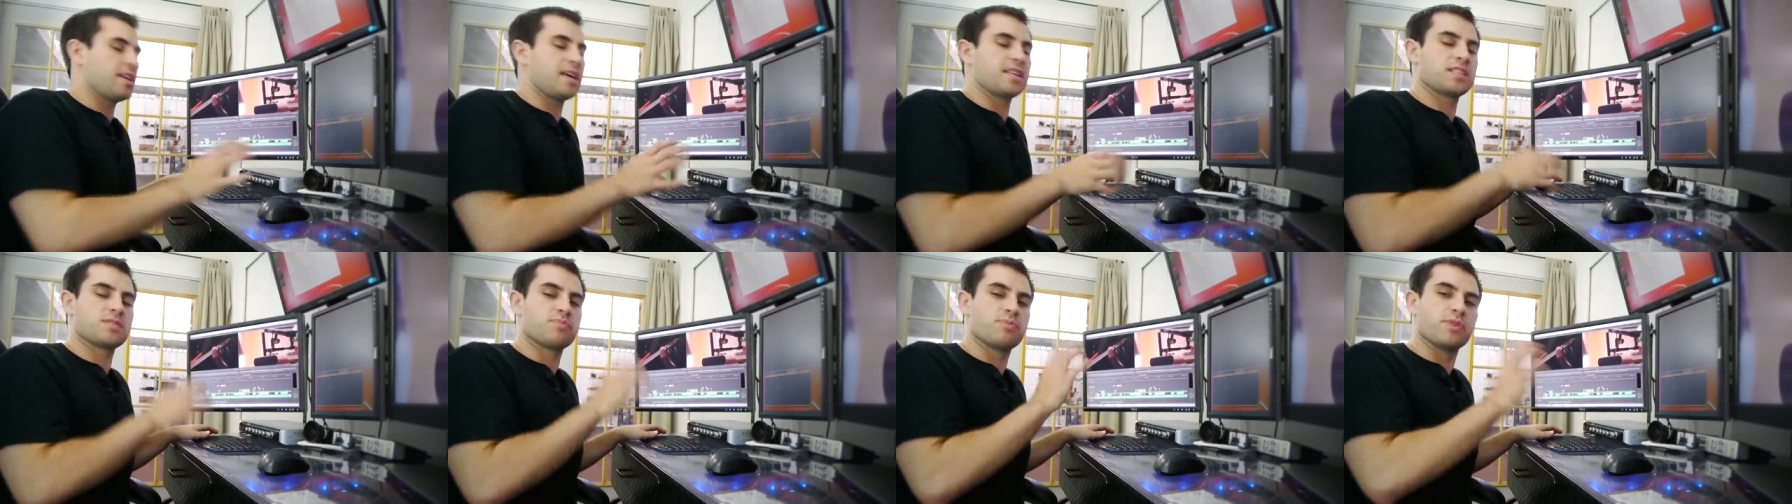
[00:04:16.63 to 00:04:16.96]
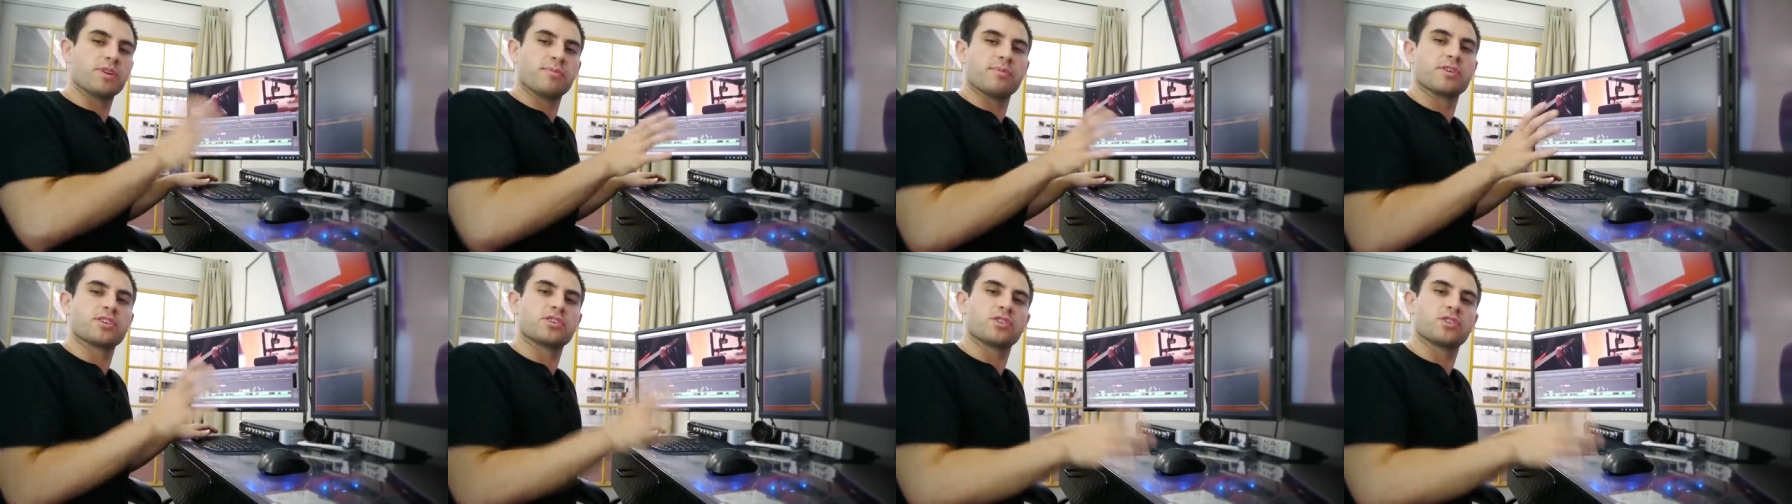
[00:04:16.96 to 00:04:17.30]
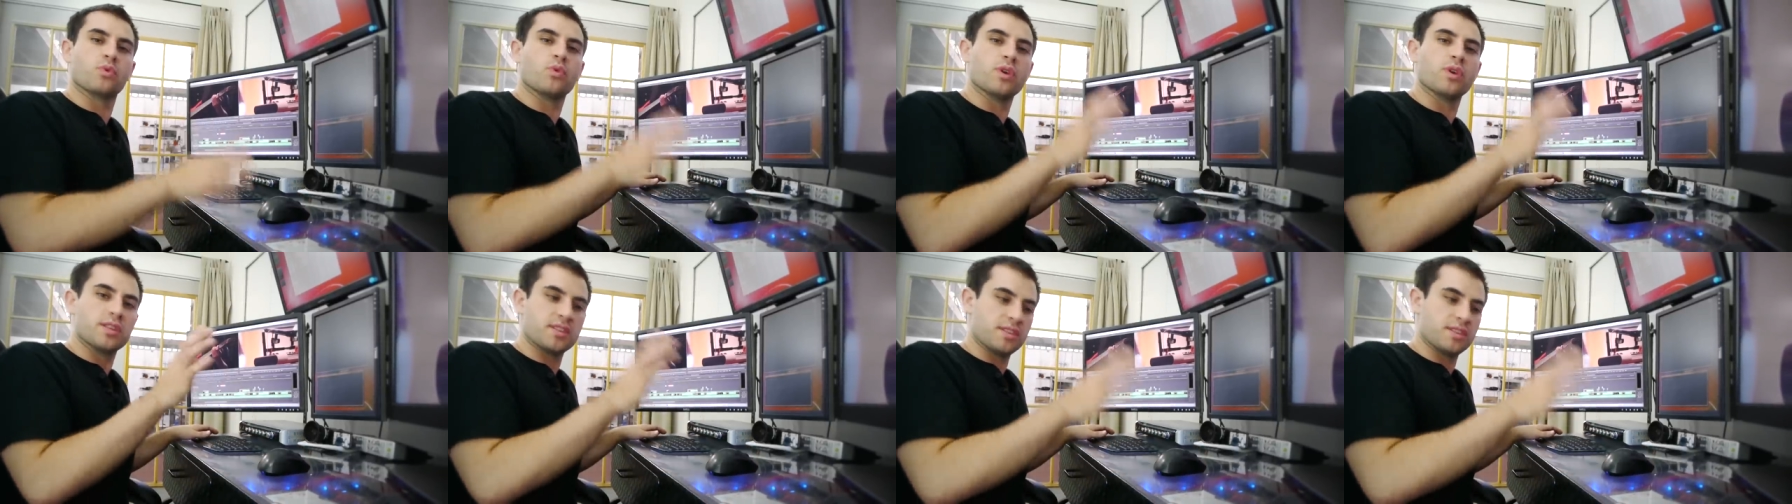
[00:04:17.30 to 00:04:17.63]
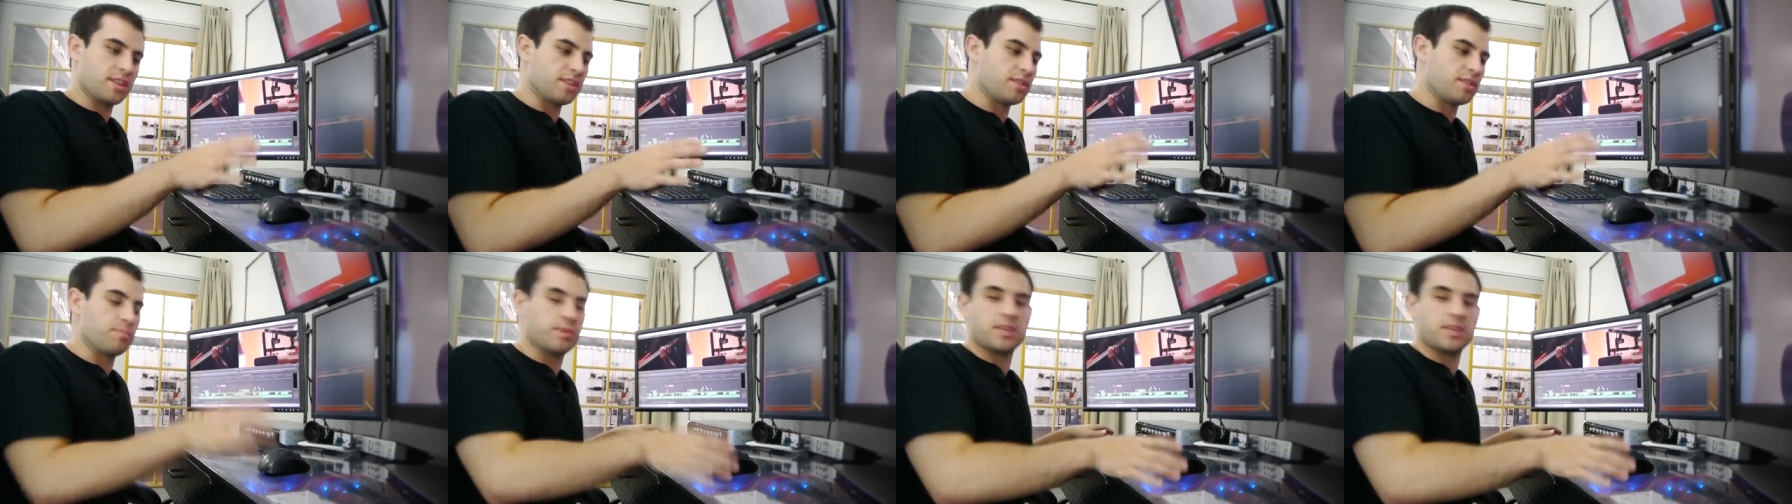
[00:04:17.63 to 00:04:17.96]
That's pretty much the one
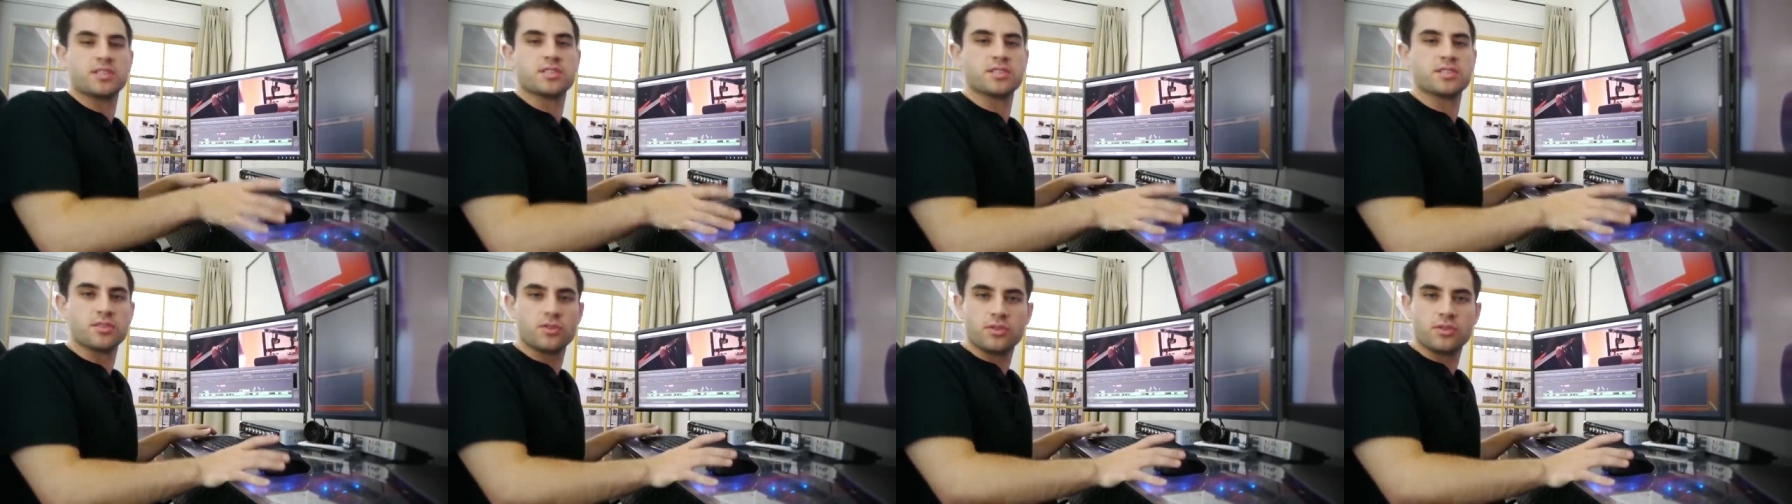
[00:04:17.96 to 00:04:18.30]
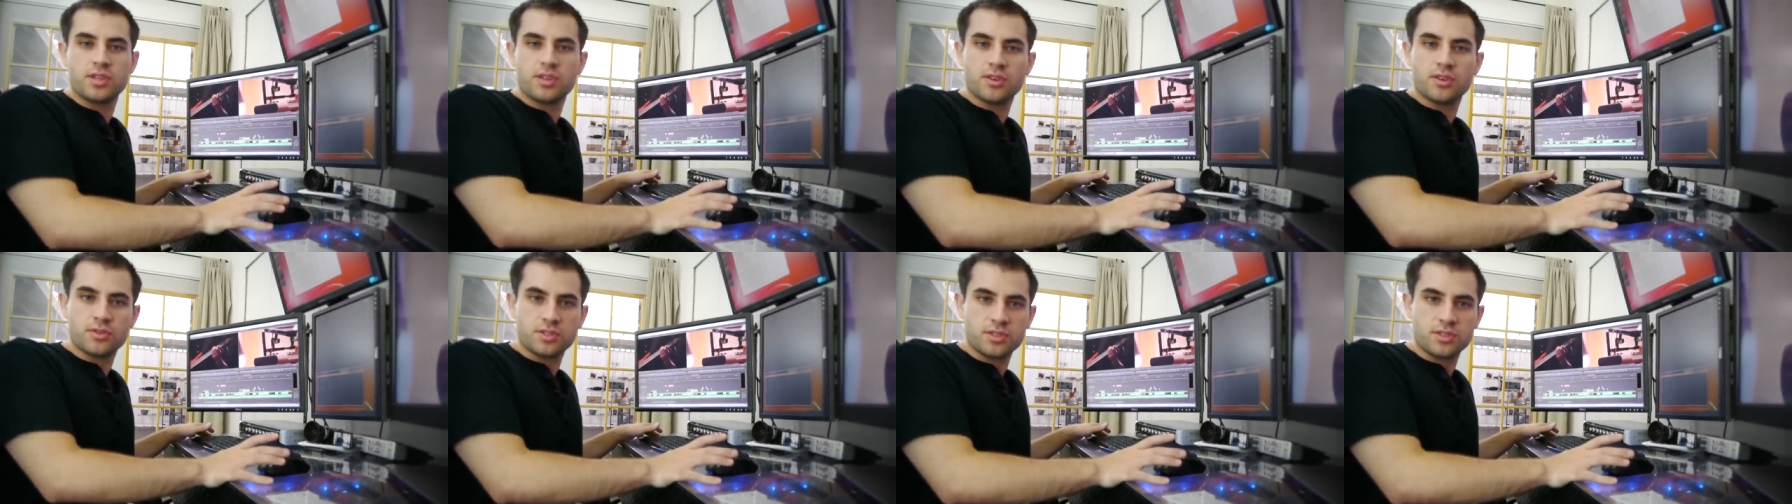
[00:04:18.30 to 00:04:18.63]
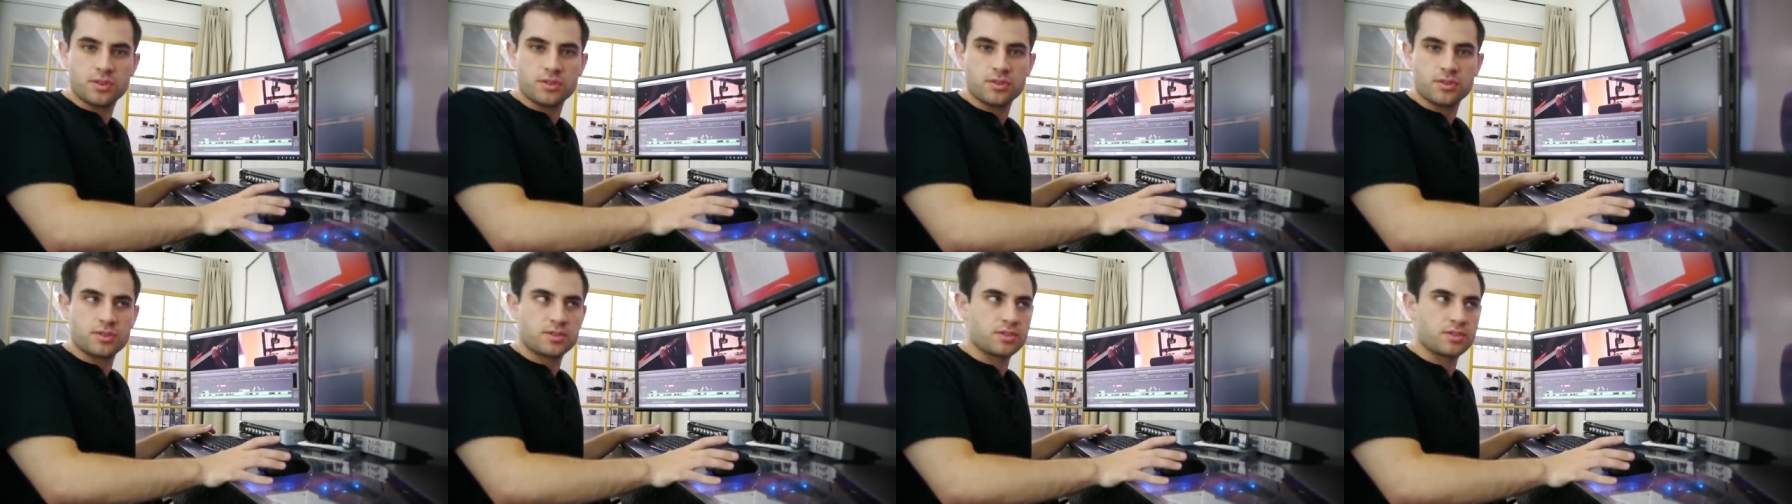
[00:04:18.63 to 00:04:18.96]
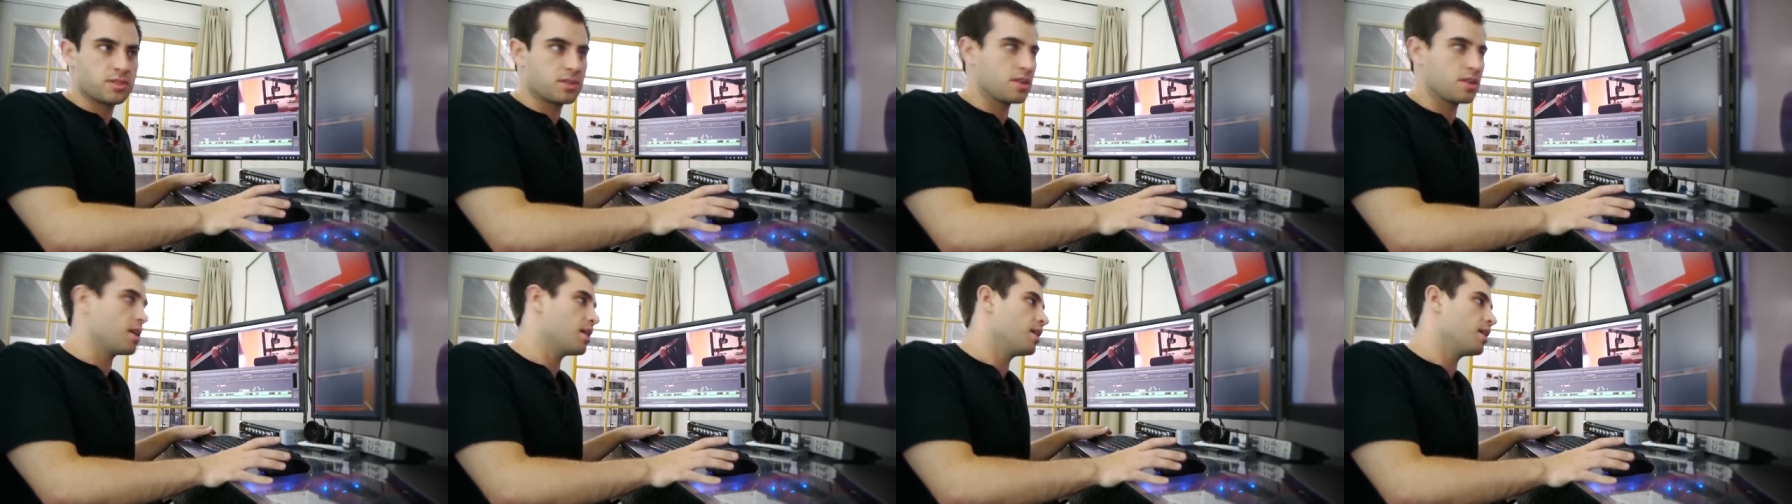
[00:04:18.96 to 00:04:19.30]
that the big studios
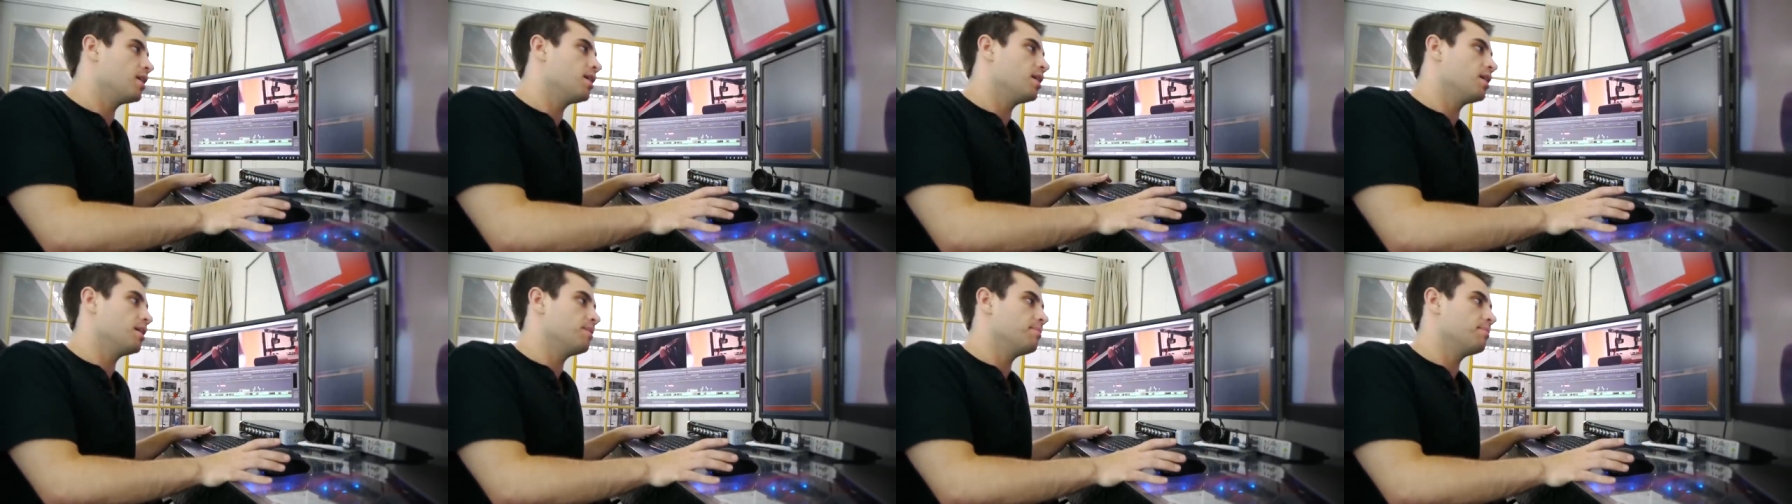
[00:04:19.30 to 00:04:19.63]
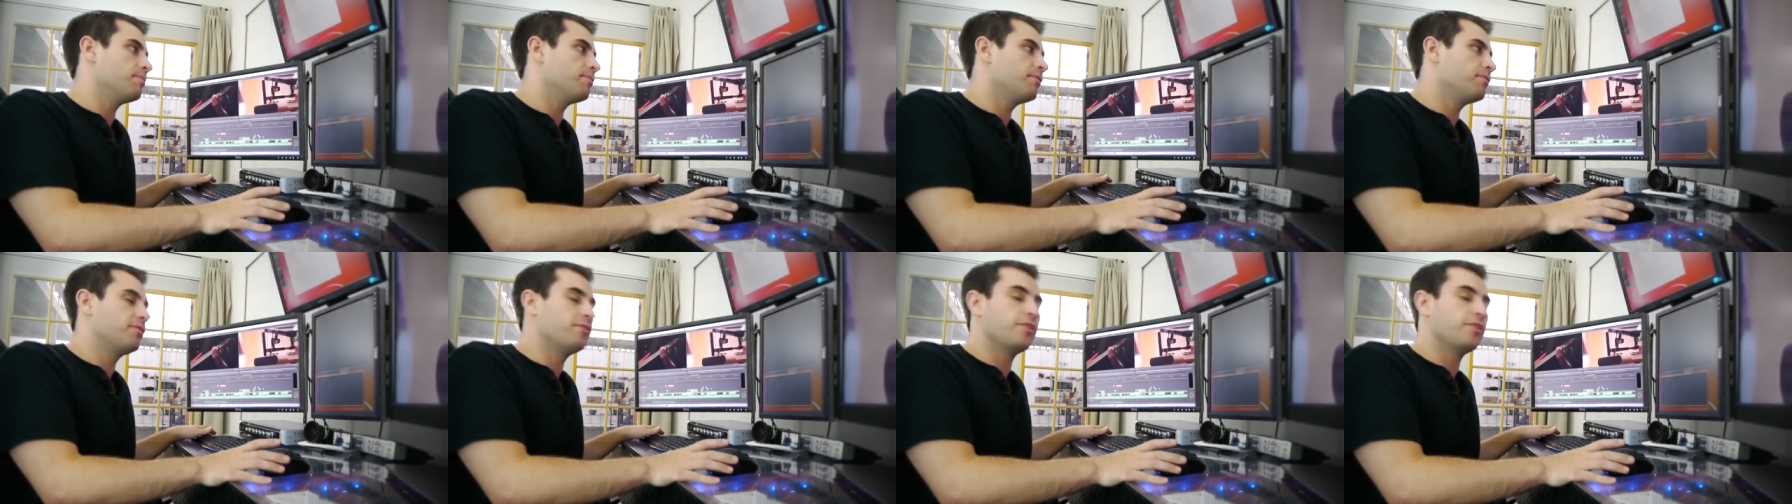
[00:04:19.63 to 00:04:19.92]
use um,